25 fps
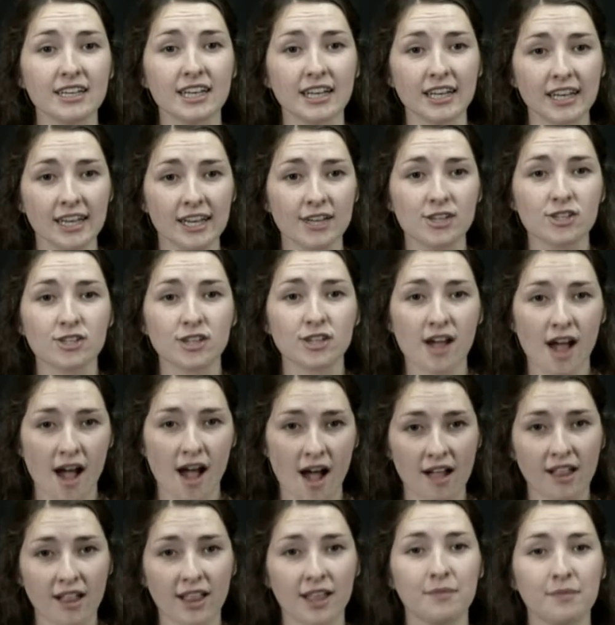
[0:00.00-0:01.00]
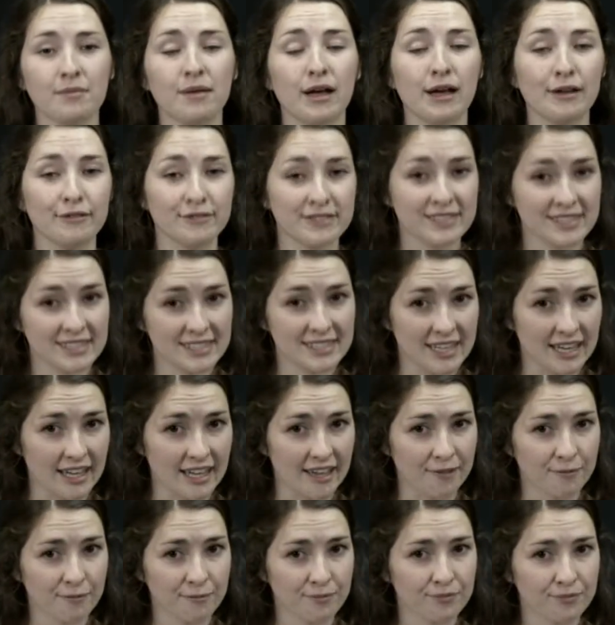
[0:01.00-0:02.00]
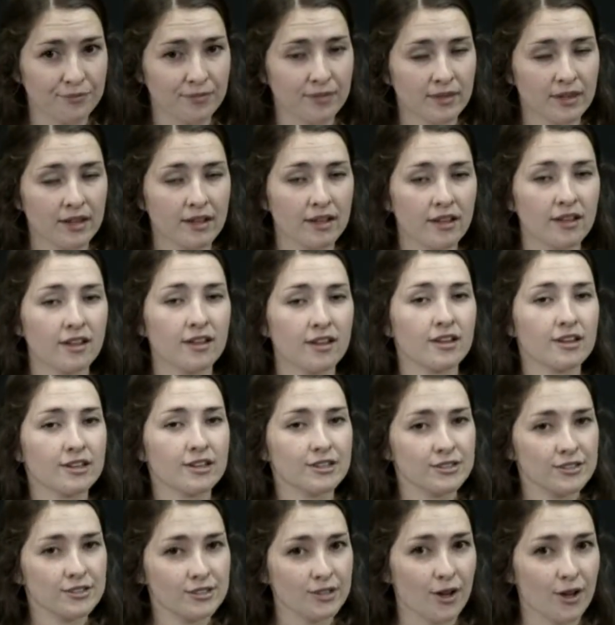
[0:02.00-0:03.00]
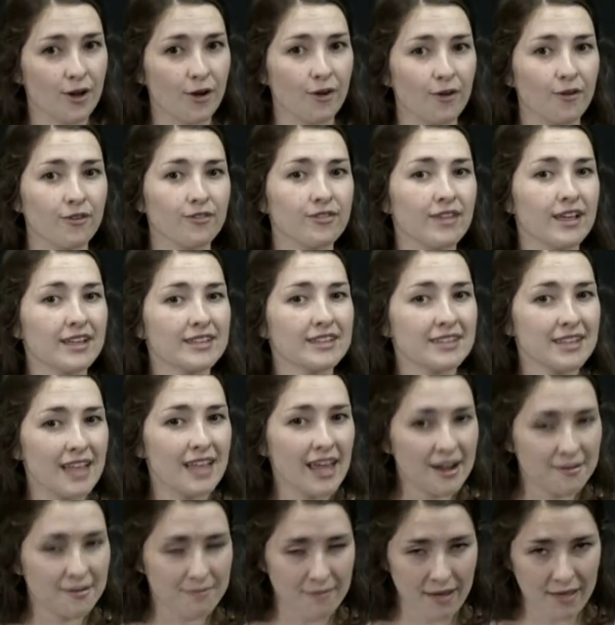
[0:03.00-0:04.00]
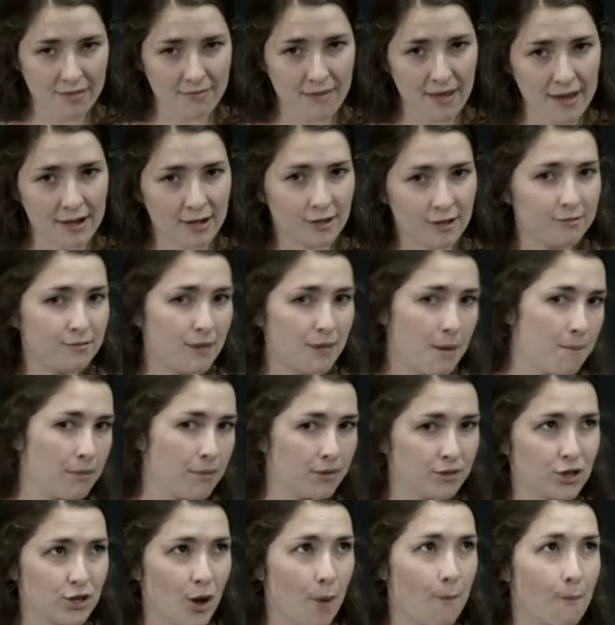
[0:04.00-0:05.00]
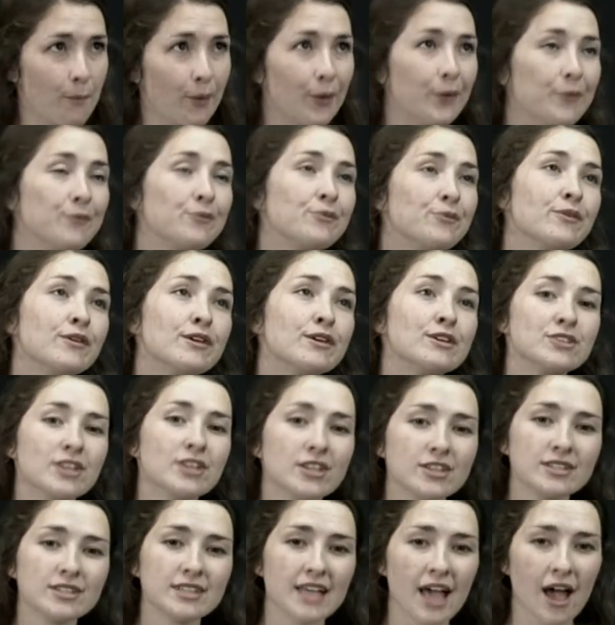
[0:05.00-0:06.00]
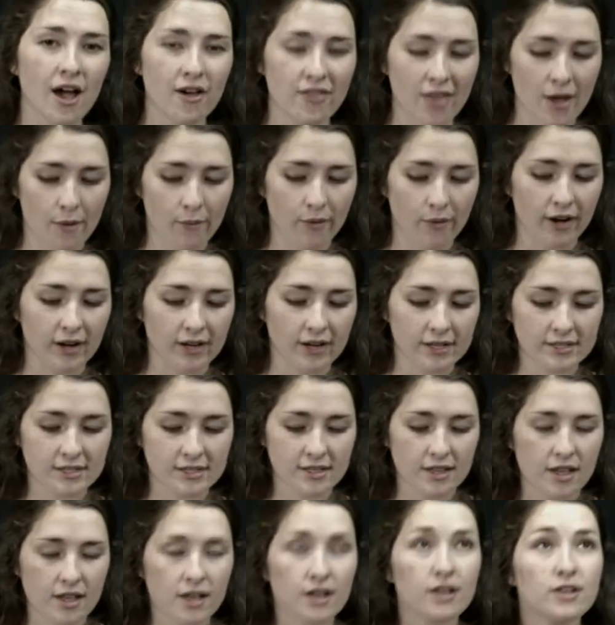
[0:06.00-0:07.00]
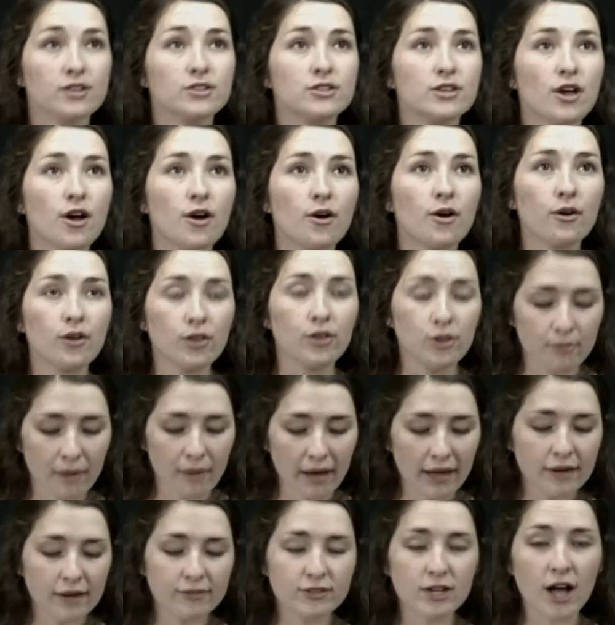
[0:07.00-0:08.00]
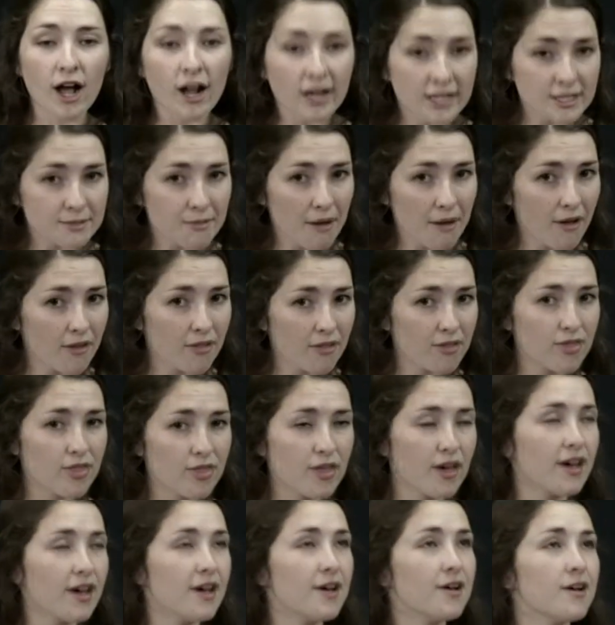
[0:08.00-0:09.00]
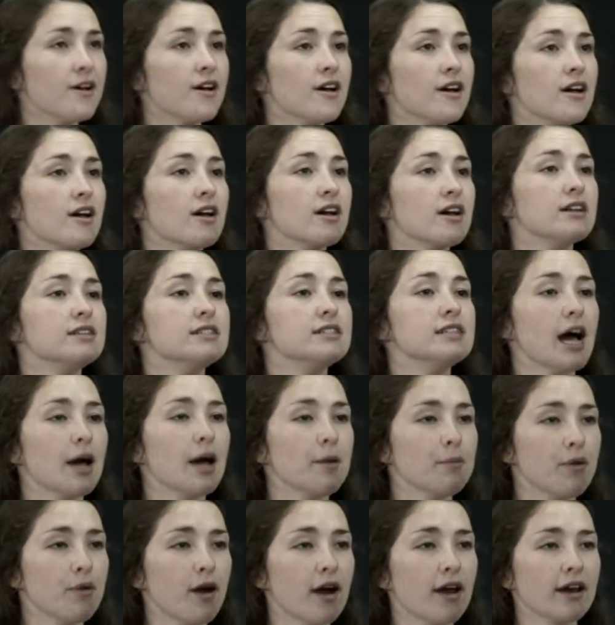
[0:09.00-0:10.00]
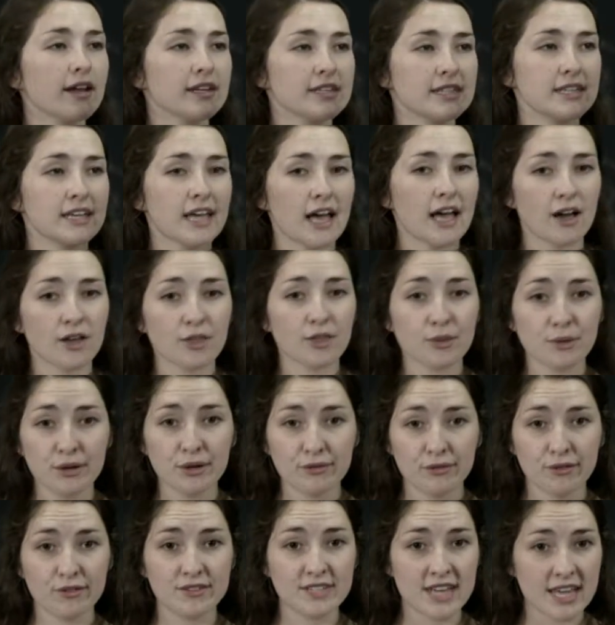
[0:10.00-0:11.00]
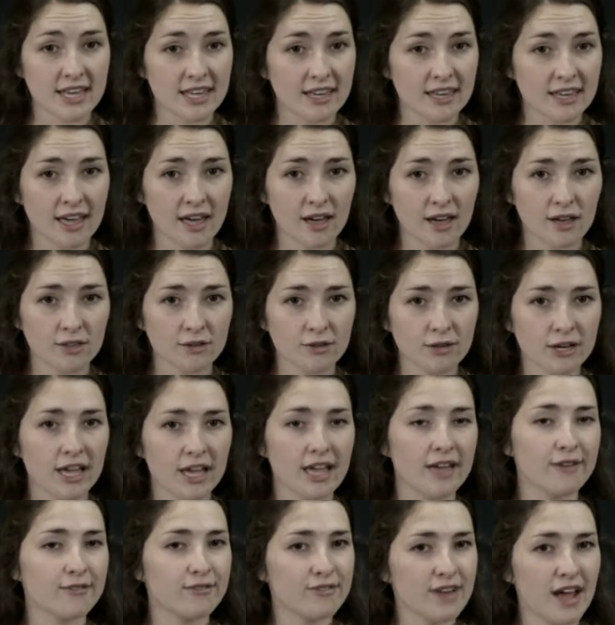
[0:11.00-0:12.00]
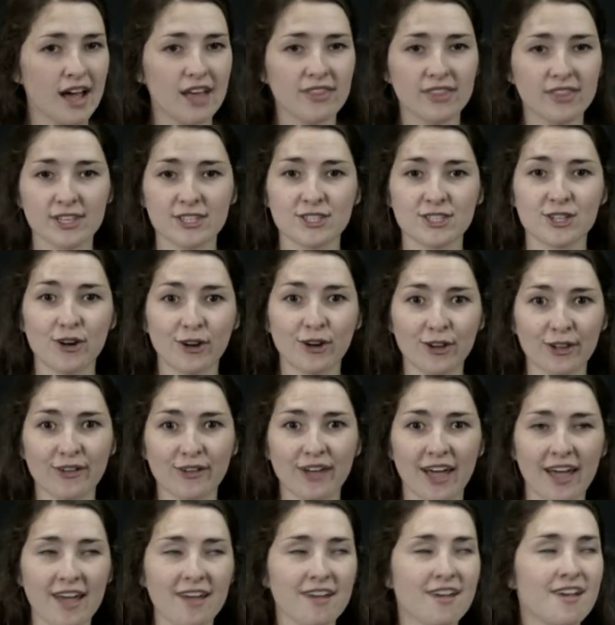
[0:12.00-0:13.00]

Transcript: each column of c. So that's a lot of mathematical mumbo jumbo. So let's see how that works. So you might have talked about the dot product in Calc 3 if you've taken Calc 3. If not, that's totally okay.